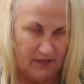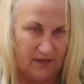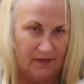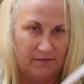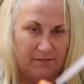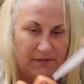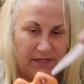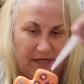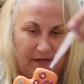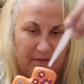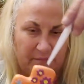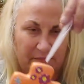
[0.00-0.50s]

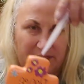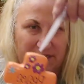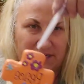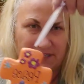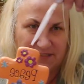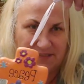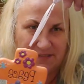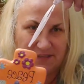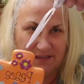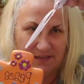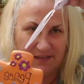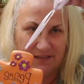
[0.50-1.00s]

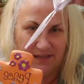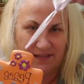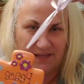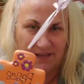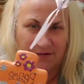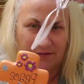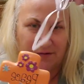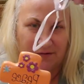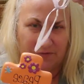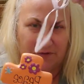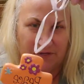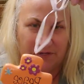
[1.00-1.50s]

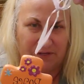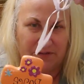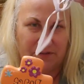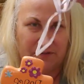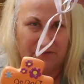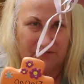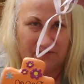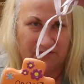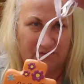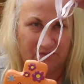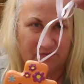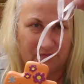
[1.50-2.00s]
I wouldn't
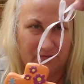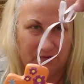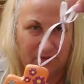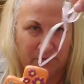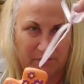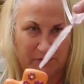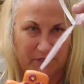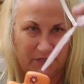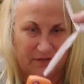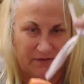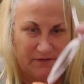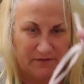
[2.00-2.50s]
use this
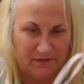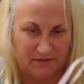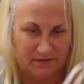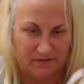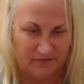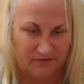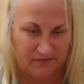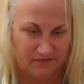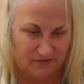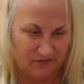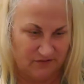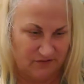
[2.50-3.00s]
ribbon. This
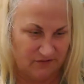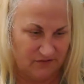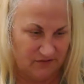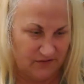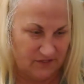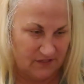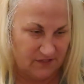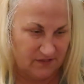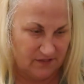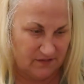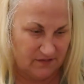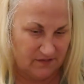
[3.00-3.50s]
is just
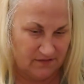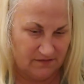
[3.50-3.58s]
not.